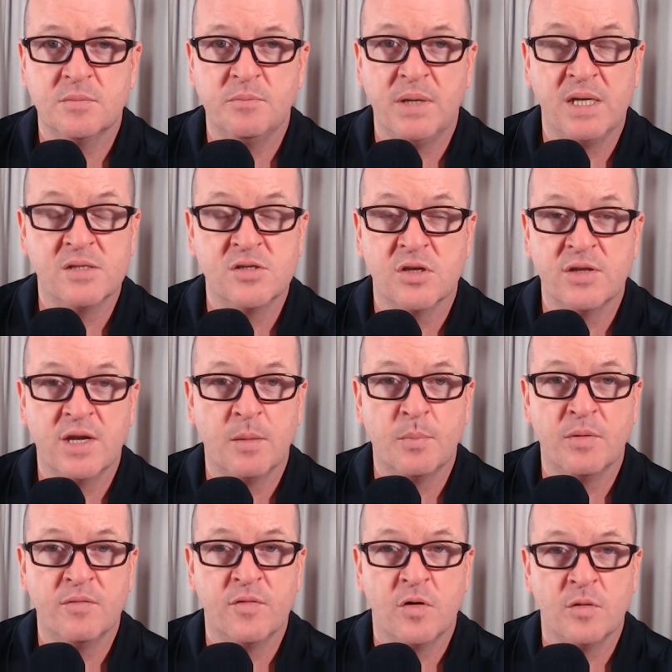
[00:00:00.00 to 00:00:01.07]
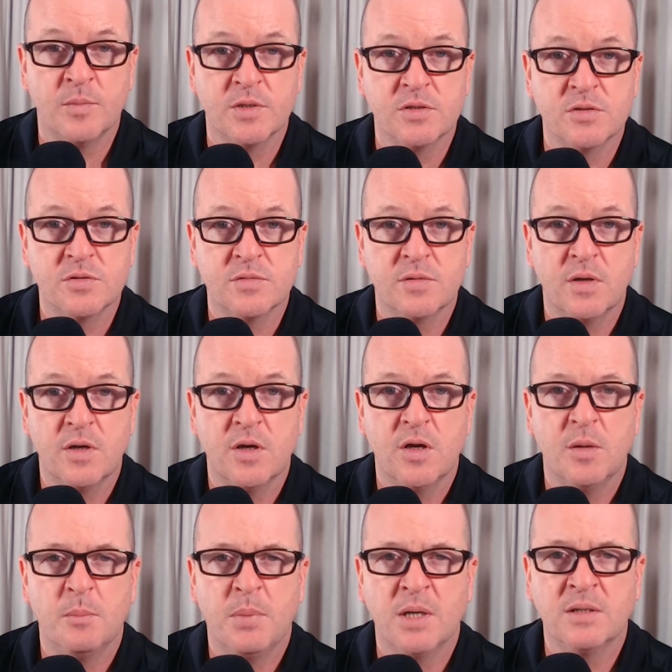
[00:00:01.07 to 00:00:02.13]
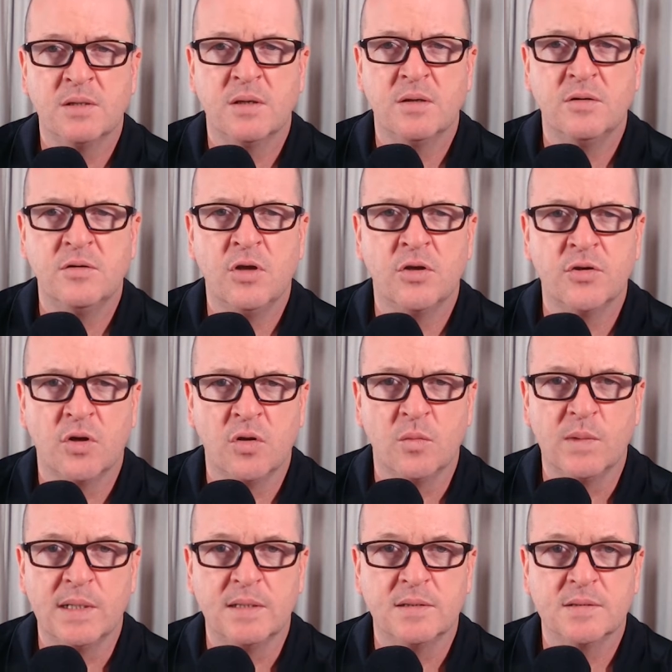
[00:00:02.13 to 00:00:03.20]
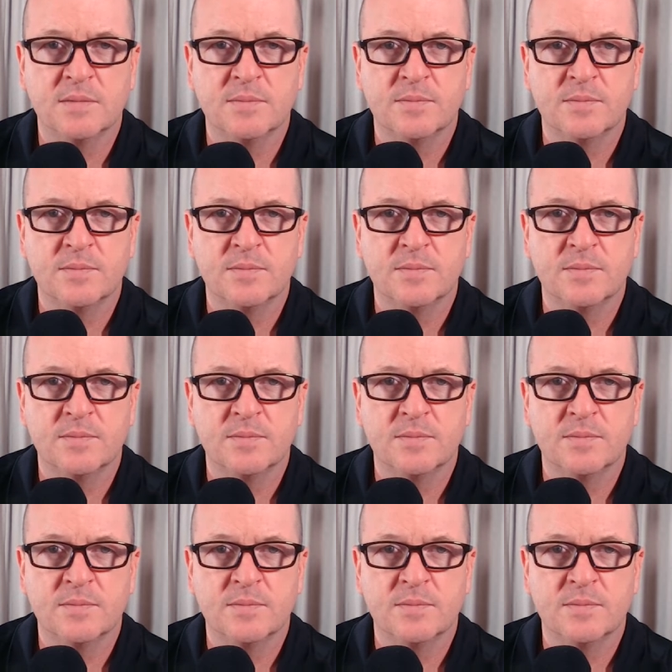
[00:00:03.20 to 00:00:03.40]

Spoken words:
based on their performance, but not always.